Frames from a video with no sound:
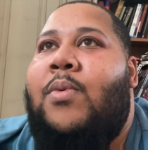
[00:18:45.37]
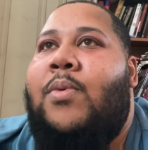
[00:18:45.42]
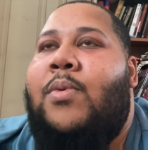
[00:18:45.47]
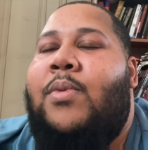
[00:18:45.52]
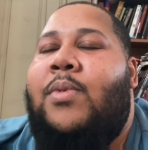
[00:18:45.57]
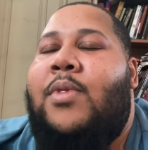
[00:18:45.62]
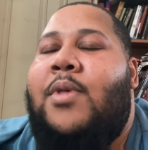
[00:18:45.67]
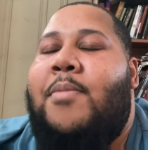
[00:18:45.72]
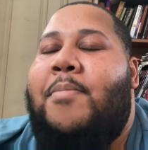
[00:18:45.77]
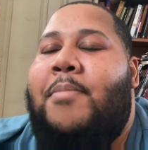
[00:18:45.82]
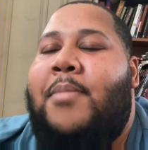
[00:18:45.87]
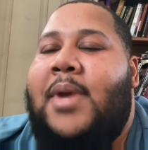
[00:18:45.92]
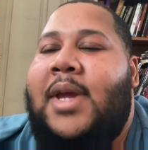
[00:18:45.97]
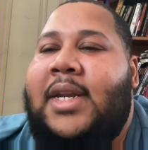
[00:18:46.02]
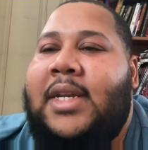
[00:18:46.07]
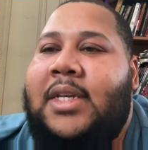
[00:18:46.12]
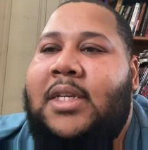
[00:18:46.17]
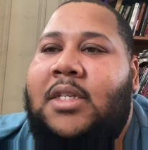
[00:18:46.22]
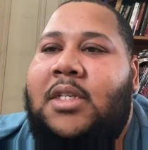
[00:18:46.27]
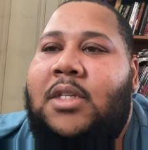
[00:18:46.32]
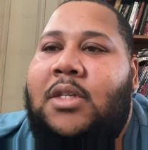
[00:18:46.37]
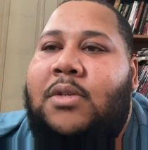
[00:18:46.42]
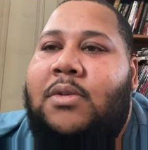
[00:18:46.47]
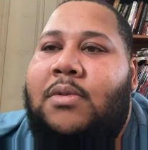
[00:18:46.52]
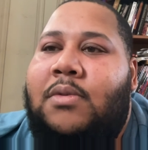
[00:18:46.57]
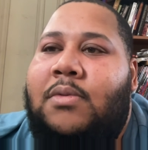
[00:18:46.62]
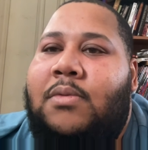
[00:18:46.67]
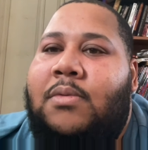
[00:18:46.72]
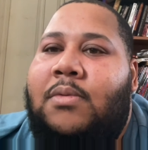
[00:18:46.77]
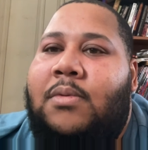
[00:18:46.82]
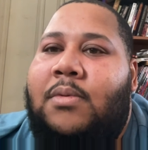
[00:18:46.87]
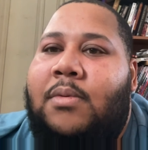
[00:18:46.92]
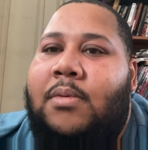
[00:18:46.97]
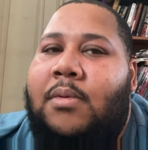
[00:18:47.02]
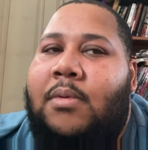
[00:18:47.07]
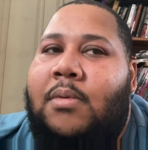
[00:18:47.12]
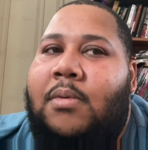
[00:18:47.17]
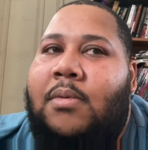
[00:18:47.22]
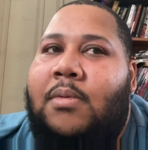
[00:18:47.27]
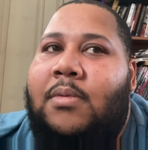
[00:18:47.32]
the minute you
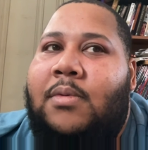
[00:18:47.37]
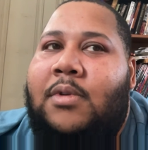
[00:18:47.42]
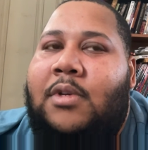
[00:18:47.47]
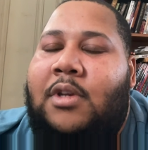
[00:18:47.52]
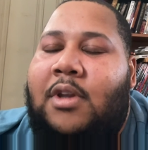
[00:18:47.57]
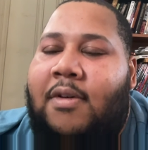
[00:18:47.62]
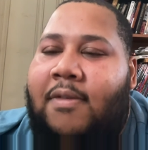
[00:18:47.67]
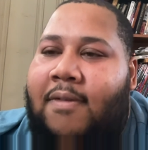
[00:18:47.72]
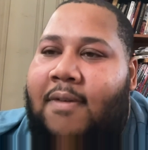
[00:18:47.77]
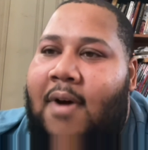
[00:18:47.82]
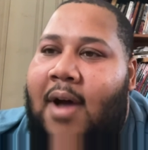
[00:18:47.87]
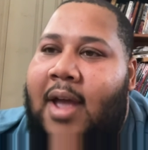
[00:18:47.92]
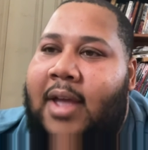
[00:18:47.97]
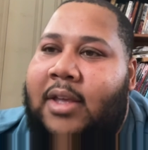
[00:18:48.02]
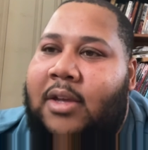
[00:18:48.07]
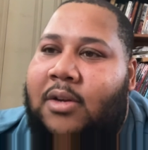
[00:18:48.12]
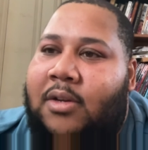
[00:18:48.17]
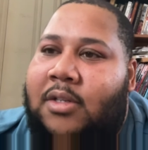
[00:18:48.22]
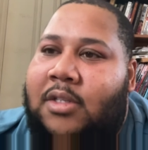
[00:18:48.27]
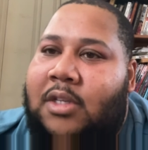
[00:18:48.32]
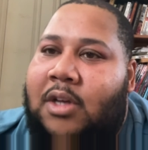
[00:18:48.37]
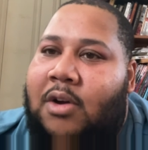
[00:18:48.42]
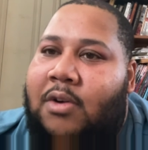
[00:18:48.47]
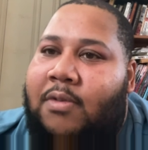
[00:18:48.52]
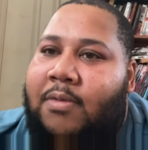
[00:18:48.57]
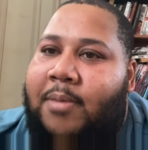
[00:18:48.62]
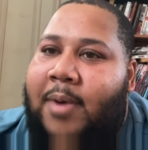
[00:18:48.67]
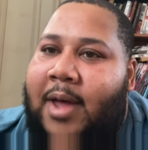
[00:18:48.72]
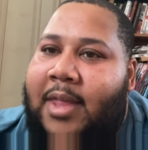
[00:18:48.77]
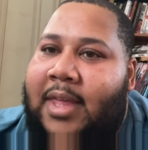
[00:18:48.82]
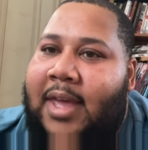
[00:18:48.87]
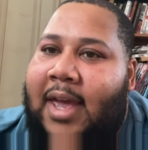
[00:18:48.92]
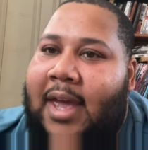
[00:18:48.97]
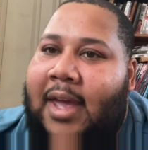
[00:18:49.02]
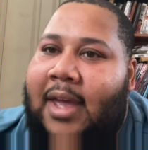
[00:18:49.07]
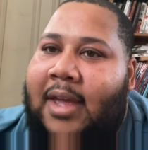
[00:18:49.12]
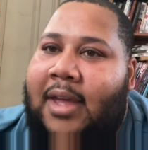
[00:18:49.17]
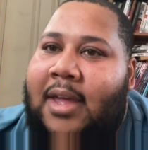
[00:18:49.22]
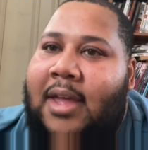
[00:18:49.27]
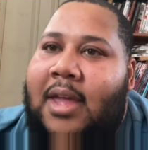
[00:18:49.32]
define yourself by
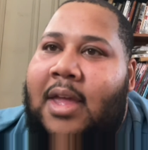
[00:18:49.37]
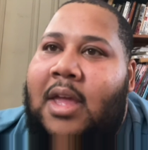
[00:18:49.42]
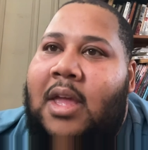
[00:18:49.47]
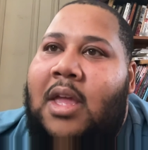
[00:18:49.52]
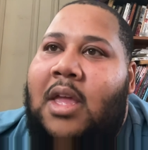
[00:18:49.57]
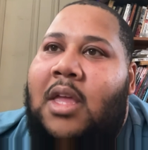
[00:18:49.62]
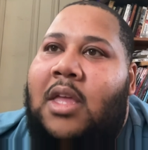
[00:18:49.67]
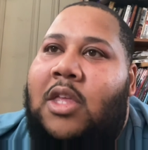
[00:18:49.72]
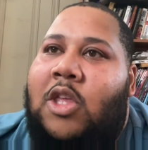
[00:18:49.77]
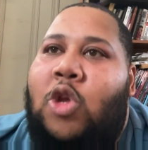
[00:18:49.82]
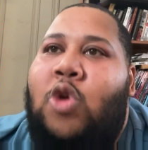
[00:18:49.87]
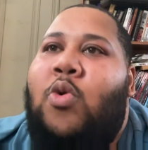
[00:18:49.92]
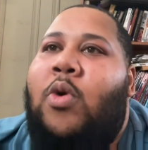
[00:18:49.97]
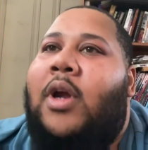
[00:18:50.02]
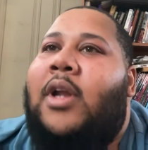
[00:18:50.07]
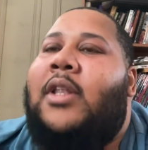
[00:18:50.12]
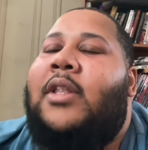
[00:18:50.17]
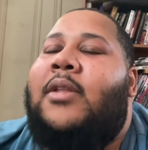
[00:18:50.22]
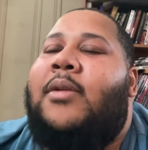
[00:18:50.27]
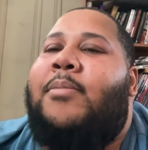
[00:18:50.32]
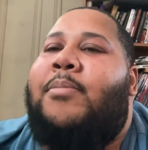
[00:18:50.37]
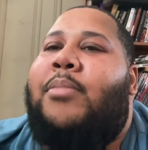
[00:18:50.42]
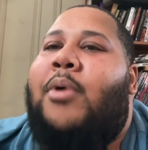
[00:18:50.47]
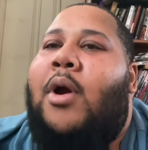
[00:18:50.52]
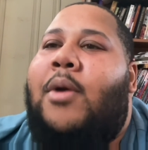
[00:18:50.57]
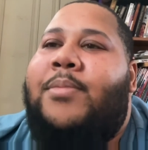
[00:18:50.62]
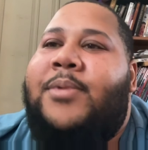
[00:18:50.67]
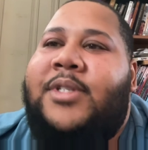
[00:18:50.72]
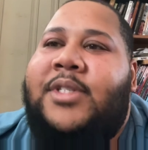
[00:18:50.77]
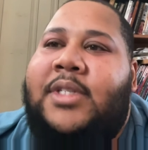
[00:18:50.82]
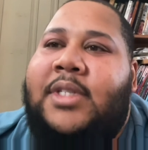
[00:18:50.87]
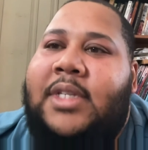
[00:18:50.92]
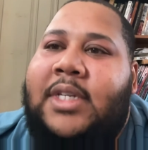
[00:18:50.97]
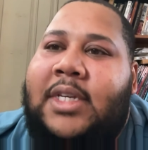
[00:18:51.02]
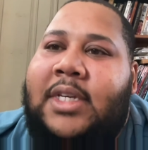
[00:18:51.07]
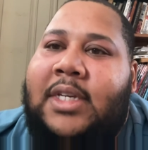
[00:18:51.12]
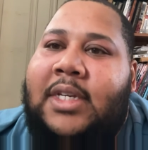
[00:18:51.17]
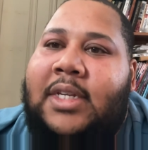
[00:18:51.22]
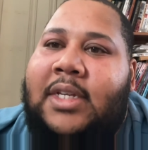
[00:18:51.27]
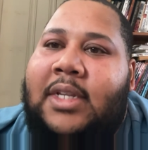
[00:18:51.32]
that, you are
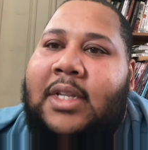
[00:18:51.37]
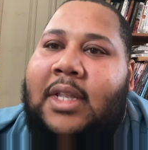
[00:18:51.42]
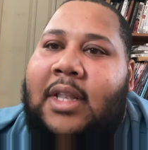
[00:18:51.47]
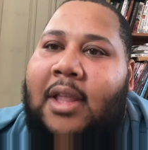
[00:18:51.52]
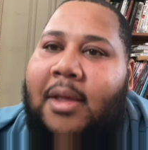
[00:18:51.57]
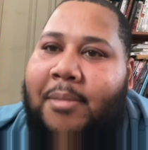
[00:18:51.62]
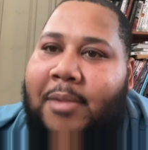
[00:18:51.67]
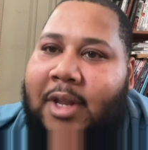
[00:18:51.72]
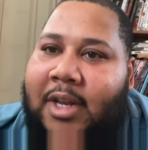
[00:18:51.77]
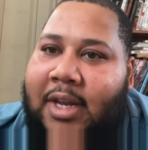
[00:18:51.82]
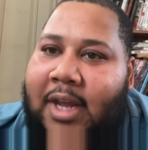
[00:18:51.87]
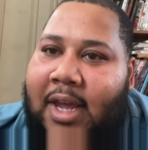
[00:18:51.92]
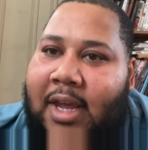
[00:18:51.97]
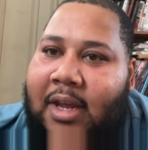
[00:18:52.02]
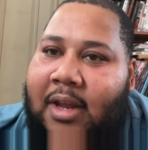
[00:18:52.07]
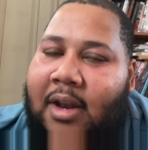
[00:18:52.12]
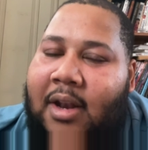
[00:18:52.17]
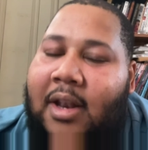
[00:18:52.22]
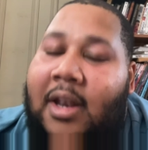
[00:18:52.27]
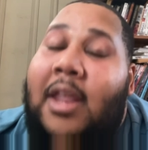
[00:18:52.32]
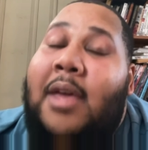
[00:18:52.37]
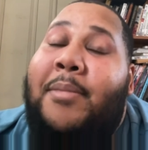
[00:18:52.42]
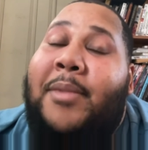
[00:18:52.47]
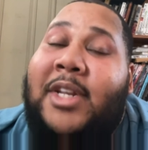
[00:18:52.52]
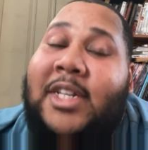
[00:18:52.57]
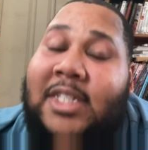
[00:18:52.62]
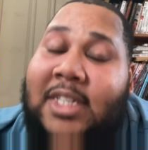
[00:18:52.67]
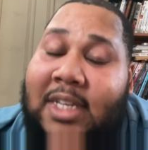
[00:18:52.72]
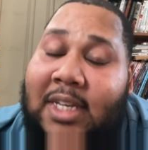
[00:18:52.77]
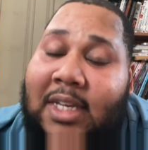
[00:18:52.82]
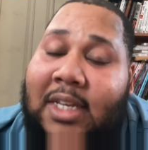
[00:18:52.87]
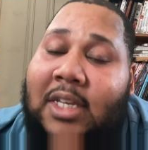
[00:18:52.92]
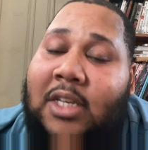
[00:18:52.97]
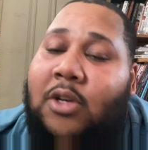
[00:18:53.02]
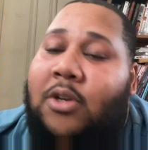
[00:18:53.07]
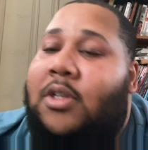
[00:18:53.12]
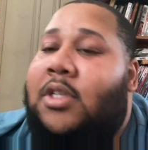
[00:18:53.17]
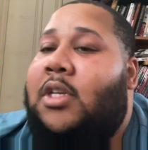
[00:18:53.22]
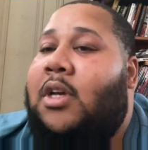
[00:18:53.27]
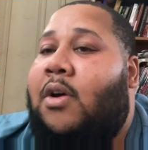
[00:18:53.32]
purposely limiting
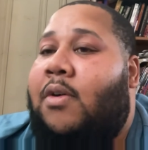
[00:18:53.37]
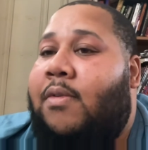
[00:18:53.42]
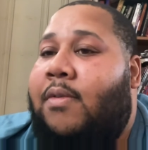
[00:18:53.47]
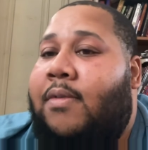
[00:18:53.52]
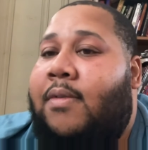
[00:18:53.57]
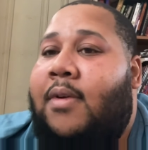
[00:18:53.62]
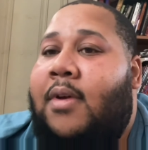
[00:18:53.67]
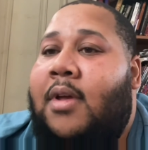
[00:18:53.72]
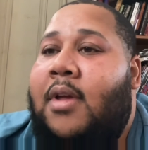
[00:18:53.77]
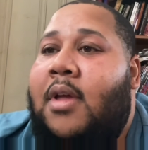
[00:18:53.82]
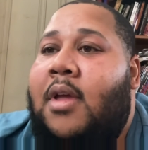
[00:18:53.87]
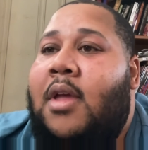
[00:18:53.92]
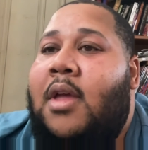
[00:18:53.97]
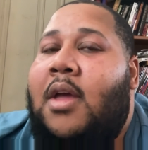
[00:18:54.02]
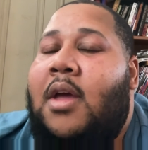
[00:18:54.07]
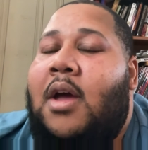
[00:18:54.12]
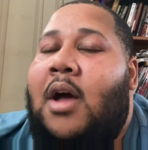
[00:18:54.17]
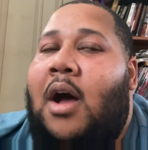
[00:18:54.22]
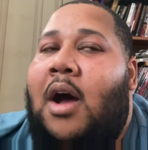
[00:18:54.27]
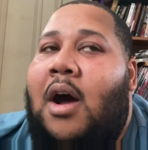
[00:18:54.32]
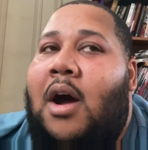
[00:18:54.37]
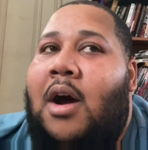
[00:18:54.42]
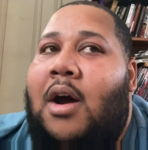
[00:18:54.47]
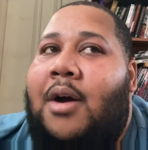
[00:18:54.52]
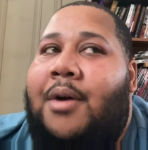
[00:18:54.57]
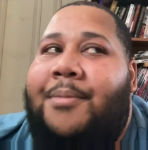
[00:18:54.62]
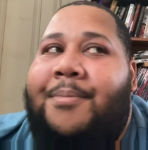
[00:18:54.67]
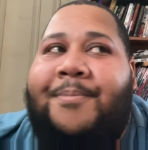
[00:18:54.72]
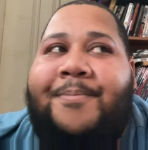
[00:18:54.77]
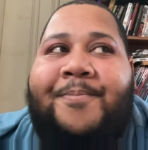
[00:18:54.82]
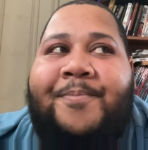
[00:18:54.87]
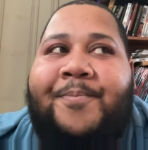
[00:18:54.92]
yourself. I